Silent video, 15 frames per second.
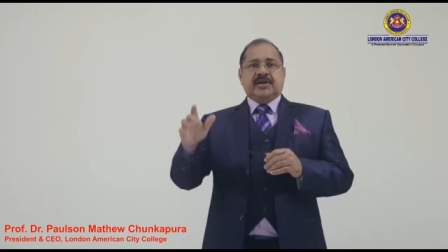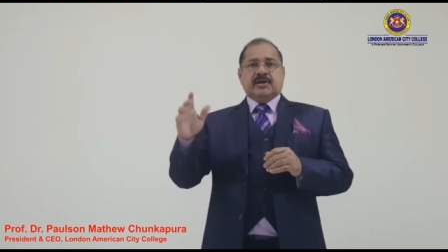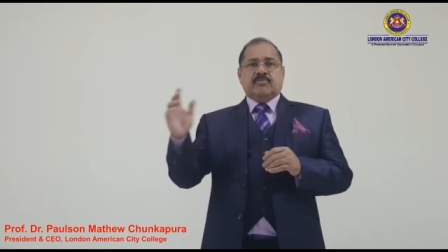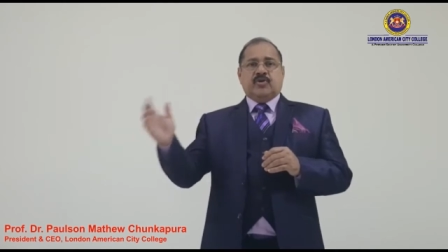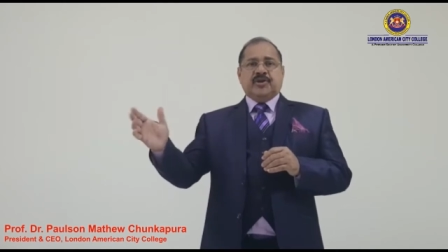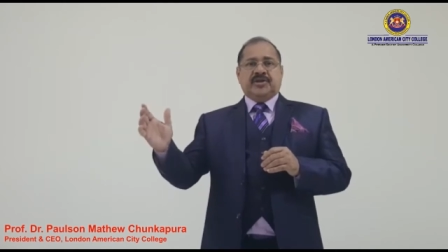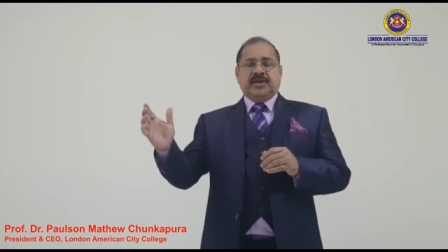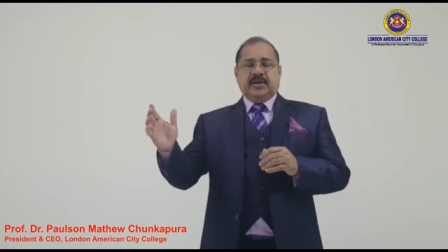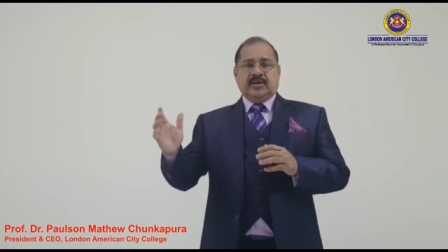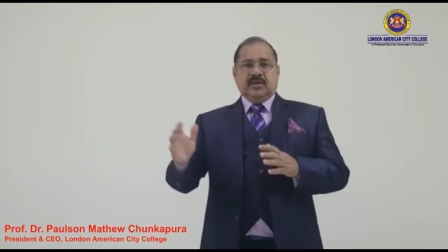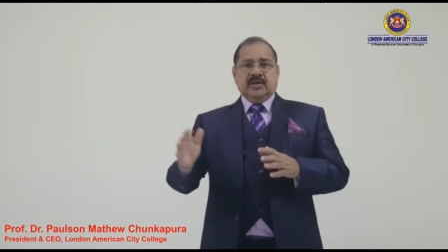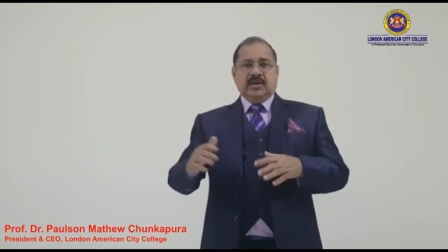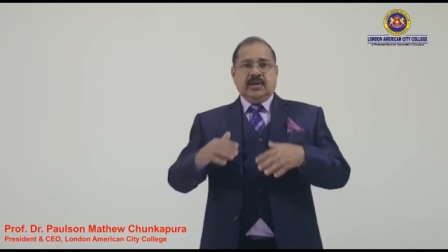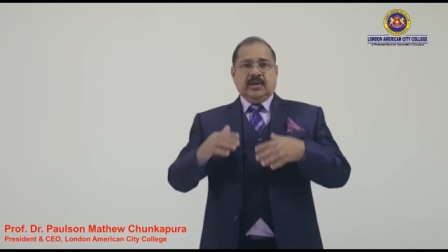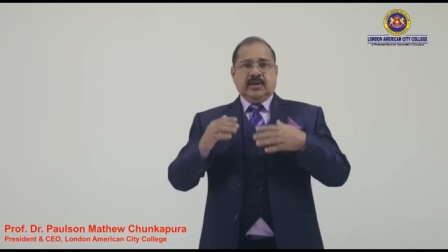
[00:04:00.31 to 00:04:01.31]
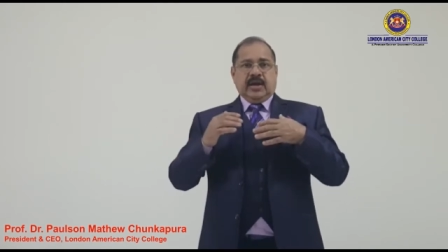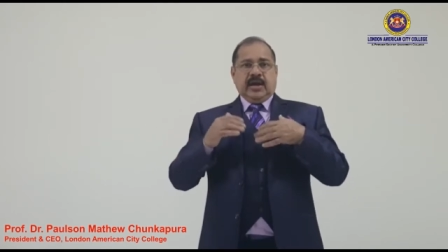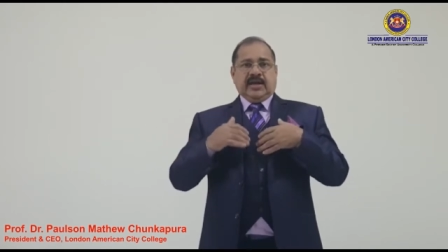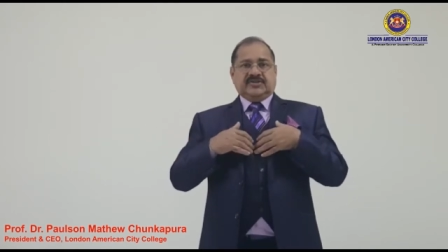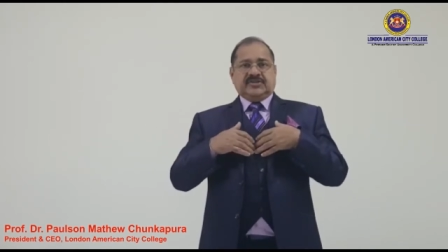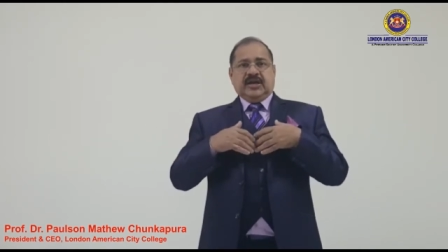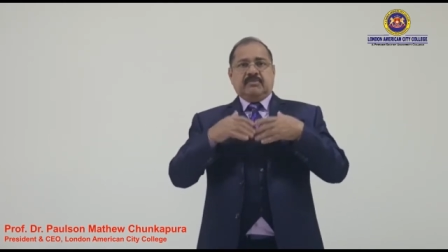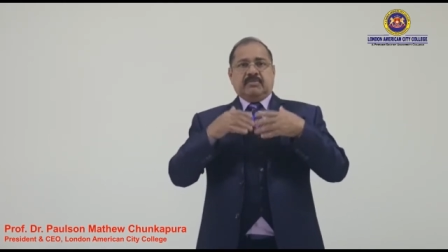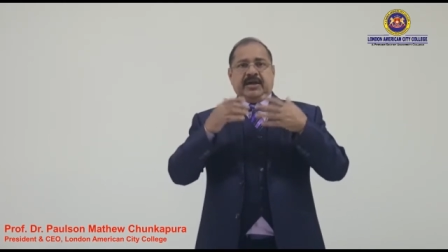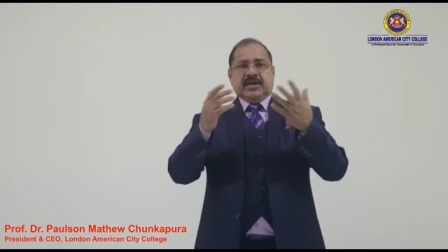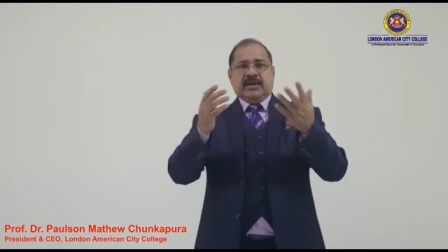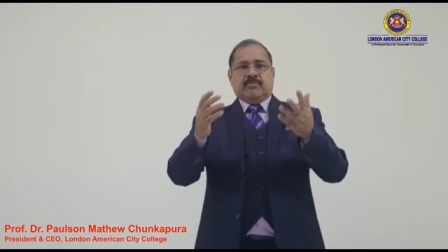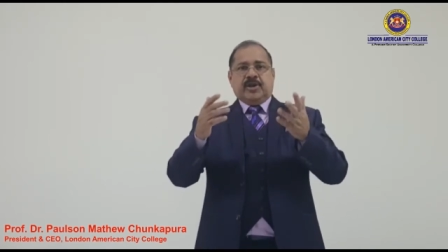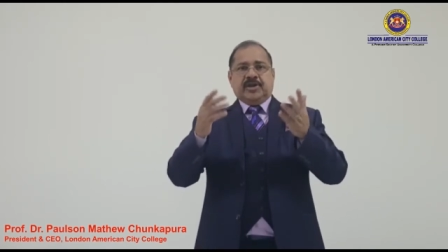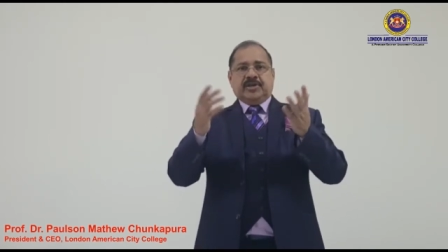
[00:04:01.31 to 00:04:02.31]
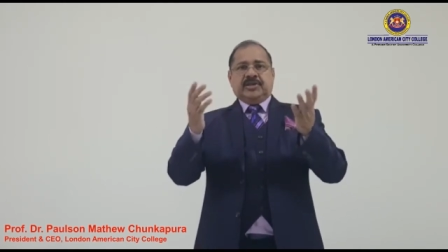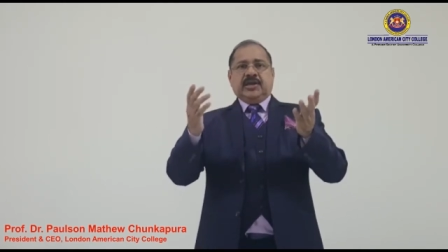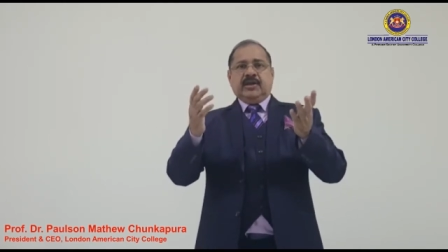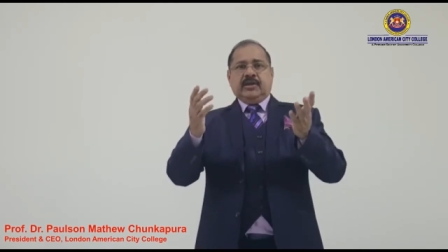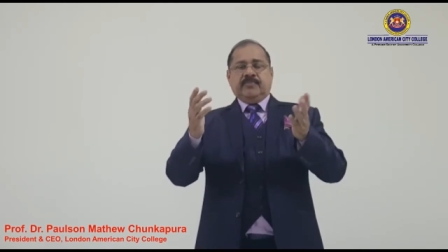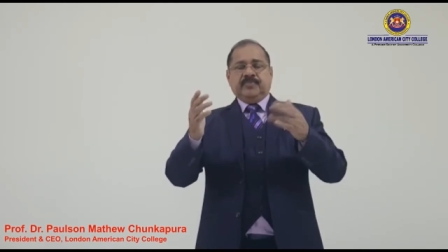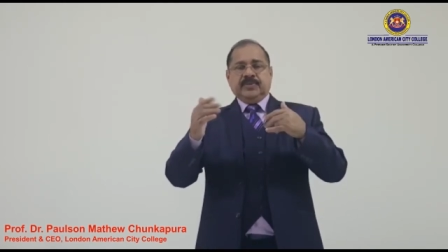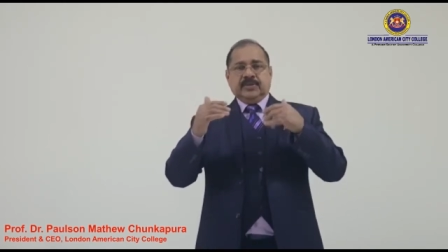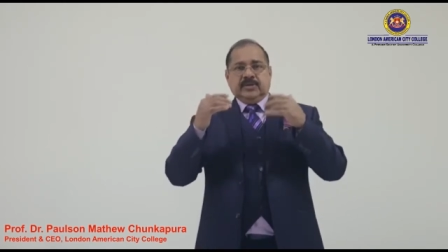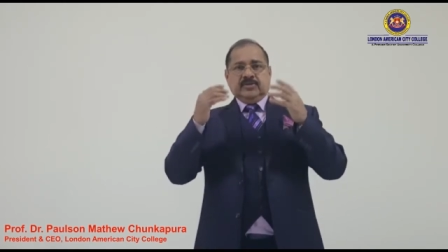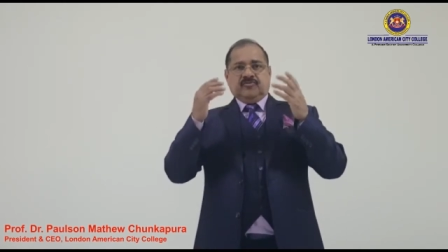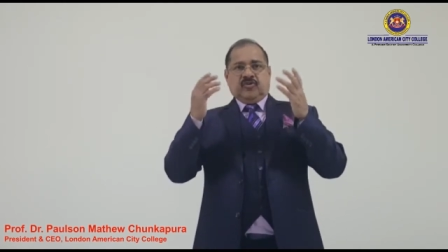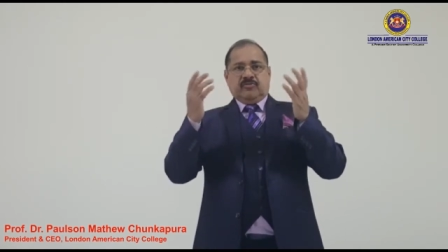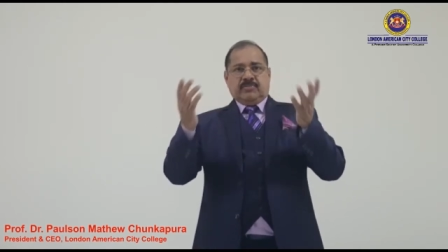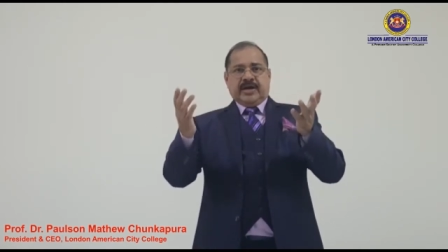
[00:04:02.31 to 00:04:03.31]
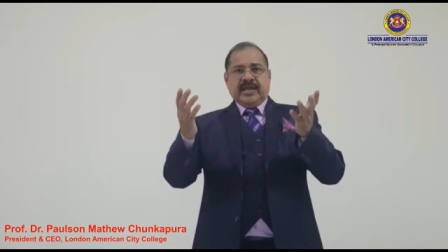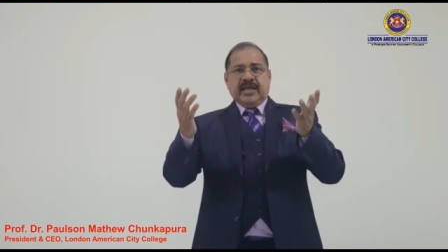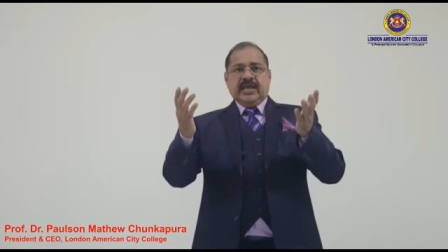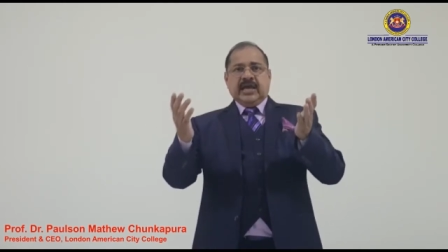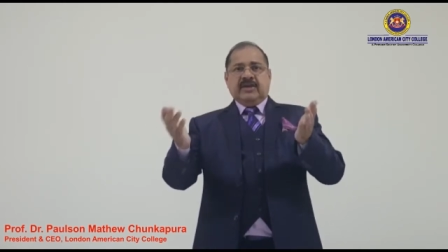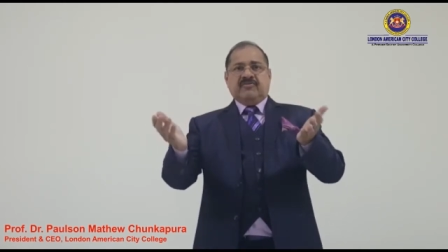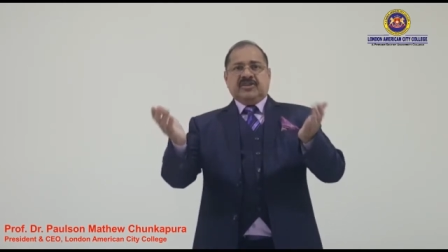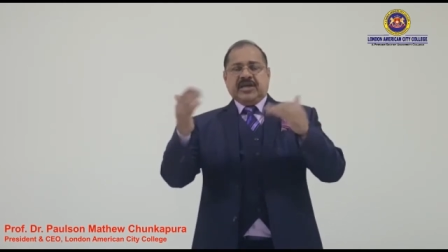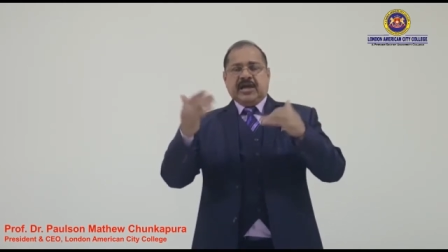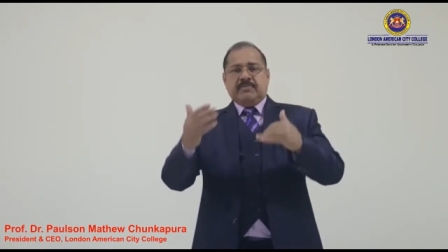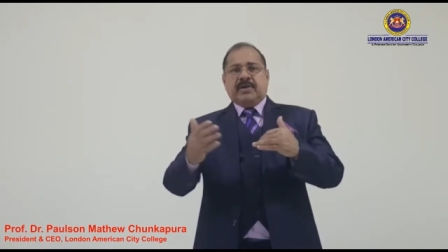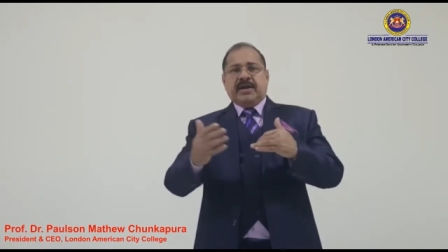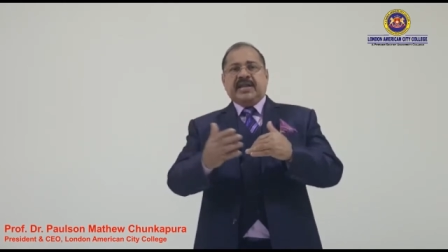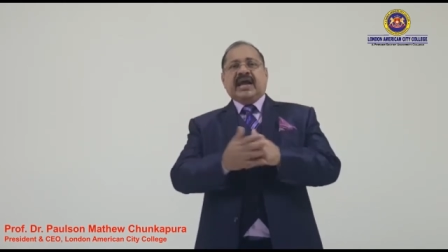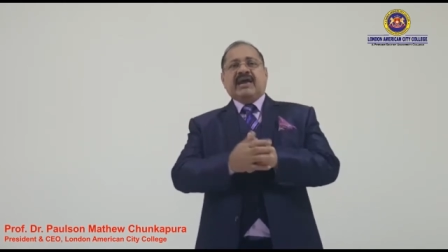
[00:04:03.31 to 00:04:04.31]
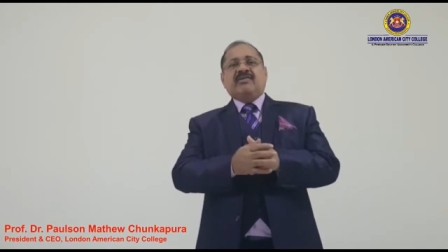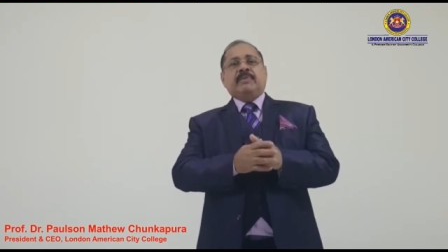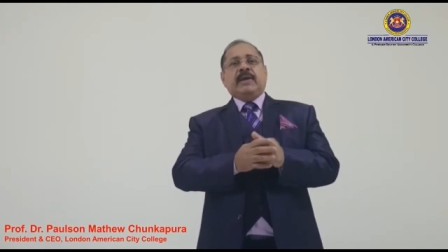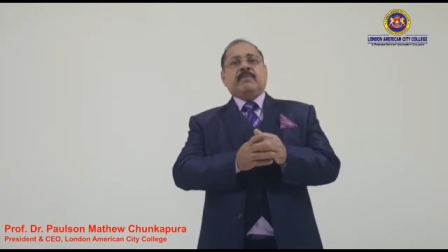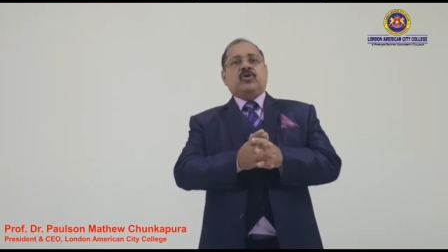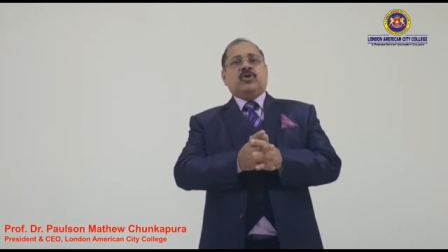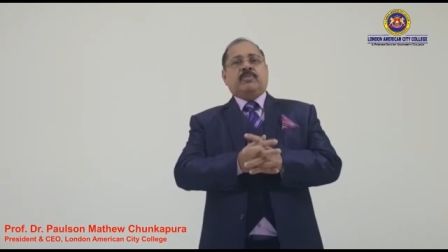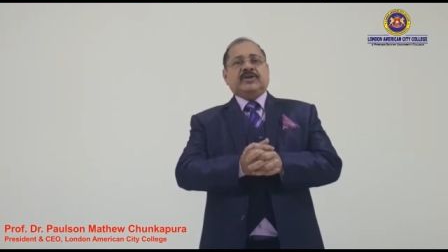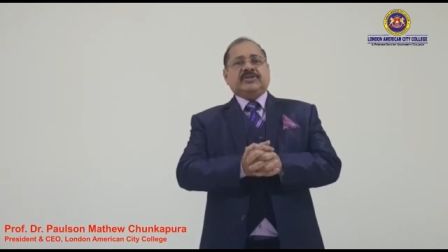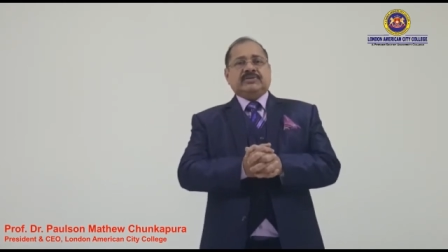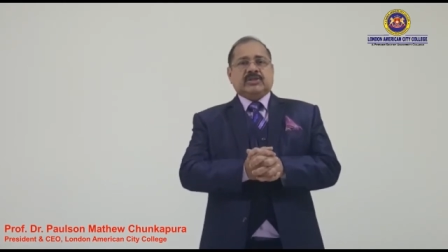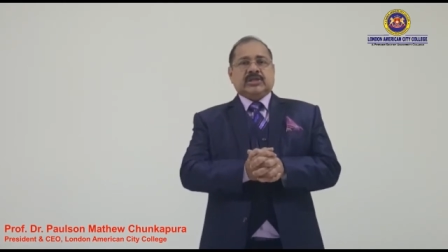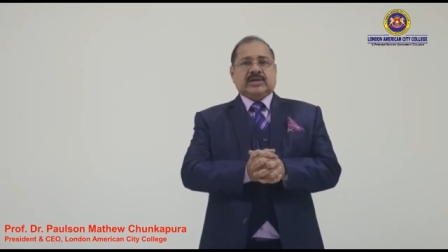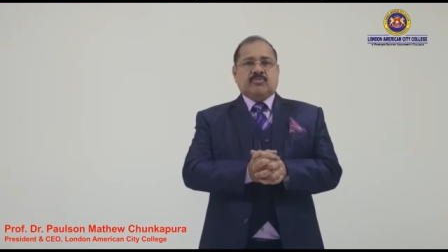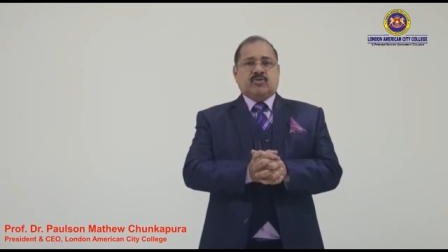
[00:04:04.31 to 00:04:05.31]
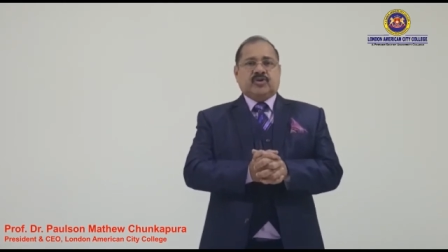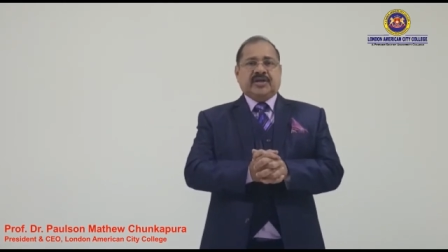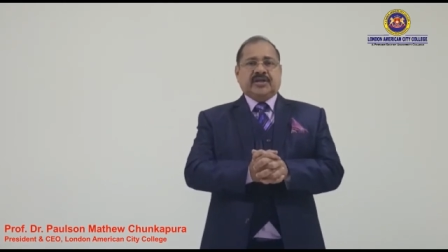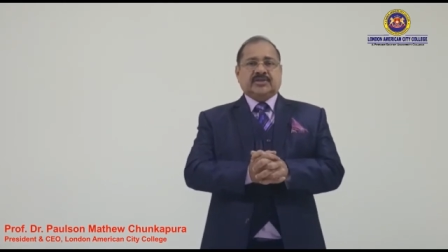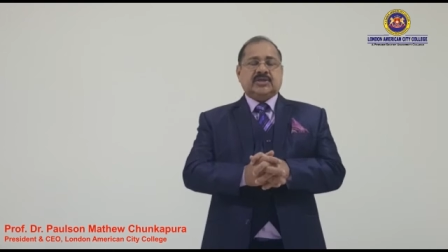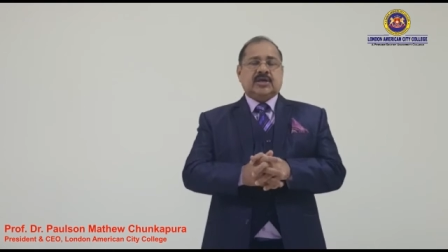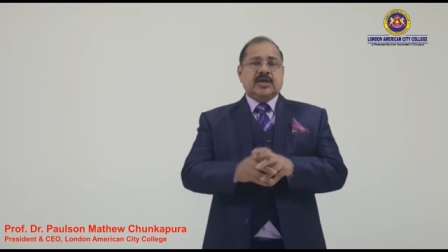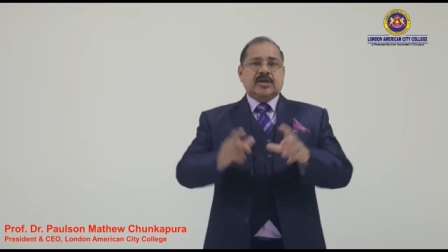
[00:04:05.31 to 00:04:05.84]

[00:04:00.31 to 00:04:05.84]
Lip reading: commodity. I sell my commodity for money, and with that money I will be able to buy some other commodities.